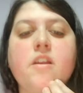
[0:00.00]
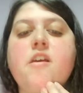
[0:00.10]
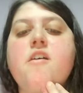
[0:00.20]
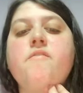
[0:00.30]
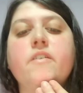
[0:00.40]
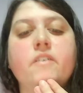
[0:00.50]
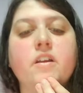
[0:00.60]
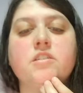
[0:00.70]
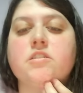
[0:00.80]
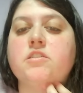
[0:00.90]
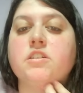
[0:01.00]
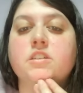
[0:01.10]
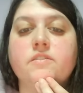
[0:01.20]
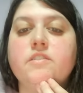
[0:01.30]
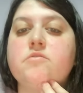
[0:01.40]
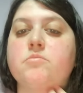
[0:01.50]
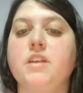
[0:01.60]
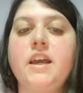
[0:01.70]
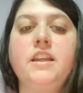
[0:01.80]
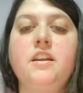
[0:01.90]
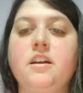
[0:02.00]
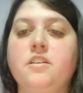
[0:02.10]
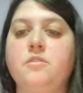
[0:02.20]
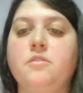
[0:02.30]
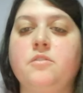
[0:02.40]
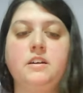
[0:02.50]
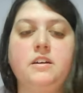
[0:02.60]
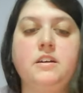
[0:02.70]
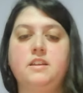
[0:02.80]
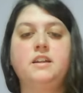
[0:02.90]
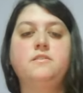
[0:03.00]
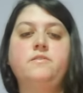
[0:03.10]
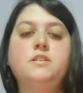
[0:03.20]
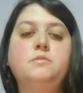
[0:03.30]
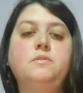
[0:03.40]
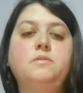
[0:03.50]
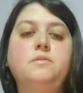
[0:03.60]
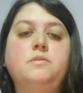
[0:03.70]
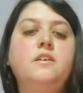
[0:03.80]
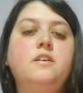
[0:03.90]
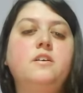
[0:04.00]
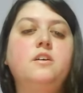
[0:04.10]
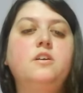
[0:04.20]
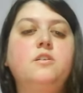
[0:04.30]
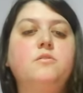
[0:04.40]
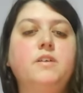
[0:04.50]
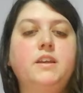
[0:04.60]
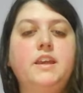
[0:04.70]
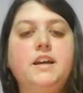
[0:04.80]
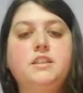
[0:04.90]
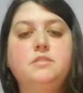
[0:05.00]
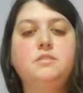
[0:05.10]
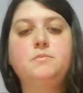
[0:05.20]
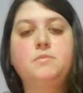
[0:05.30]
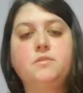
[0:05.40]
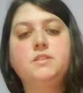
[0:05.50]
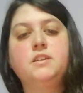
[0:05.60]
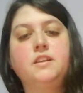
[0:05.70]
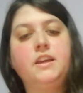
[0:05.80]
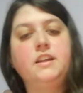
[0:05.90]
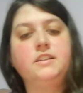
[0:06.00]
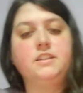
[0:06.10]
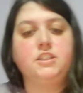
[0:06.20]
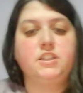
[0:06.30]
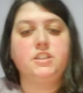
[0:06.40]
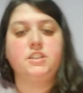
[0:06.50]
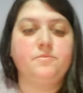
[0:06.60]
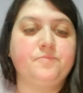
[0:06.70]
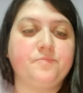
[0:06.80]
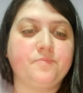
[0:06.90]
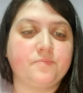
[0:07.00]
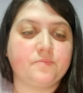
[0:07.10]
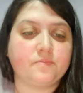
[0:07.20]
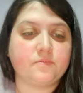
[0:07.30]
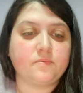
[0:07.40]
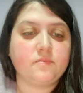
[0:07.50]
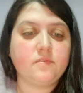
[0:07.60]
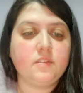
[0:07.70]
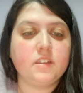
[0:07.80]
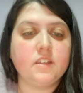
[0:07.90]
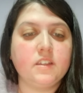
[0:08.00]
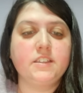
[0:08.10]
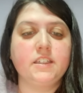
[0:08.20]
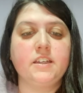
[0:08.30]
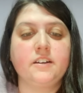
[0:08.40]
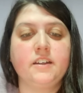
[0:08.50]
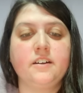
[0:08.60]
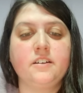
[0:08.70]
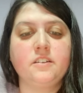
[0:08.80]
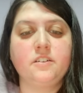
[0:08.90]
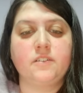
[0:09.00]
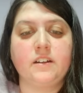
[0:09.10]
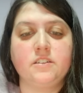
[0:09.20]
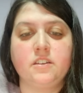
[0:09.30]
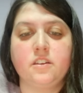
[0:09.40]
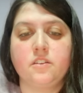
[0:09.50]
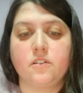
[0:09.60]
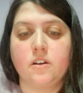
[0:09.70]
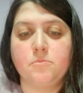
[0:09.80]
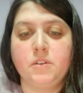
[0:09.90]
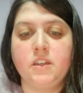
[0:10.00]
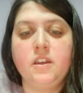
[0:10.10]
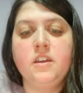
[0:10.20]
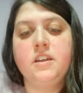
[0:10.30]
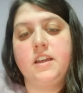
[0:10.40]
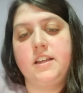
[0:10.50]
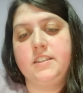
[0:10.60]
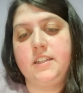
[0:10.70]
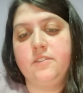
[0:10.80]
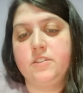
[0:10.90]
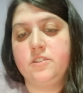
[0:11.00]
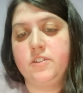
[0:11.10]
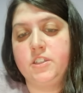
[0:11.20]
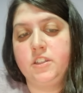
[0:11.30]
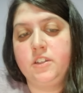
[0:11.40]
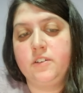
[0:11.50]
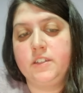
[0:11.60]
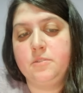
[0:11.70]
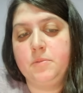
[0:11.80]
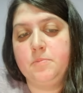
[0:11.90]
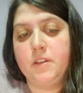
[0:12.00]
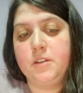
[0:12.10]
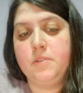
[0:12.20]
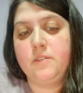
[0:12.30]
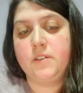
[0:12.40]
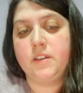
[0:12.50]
in every one of Johnson's films. I did not know that of this movie. One cast member was a late addition. The security guard on the grounds of the Thrombey estate was originally going to be played by